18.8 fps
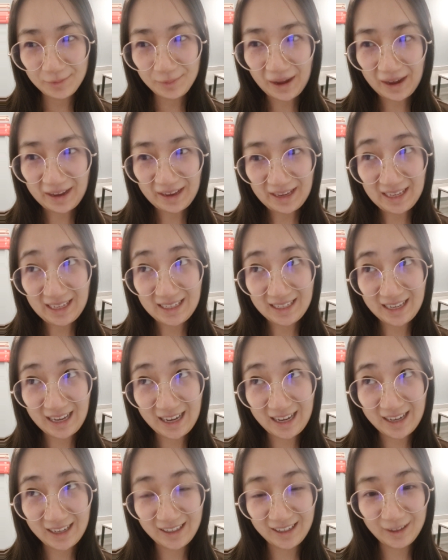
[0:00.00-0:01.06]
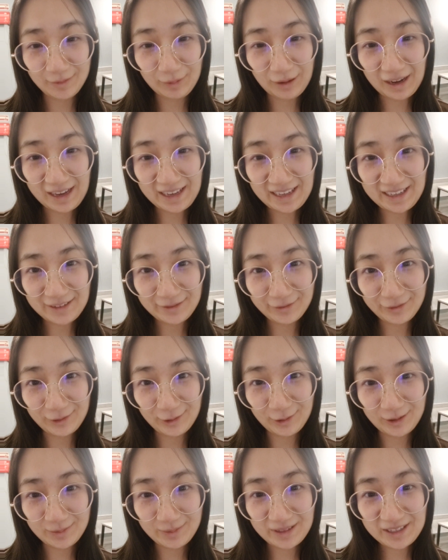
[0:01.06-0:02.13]
by uh, applying
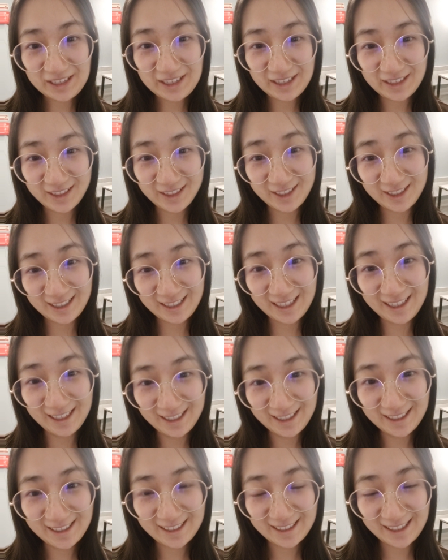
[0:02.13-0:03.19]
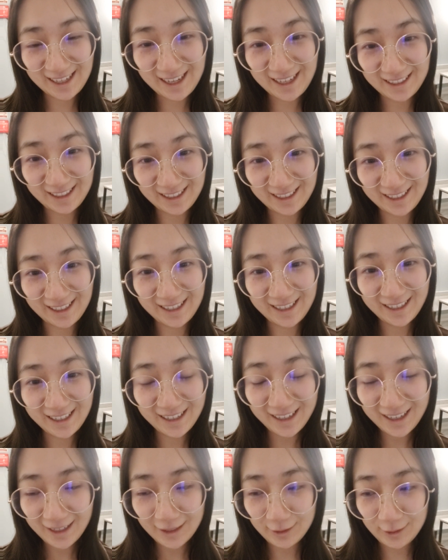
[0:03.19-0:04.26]
for PhD study
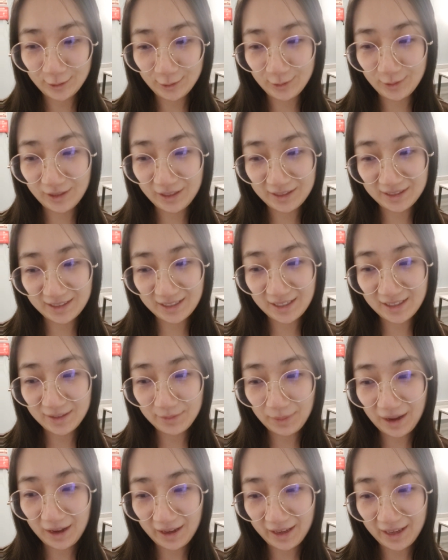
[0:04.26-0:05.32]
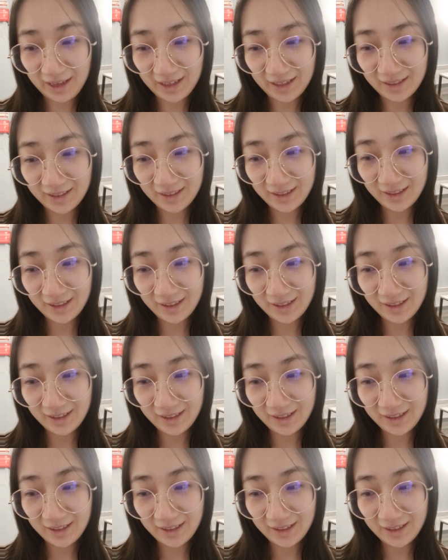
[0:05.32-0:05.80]
to extend my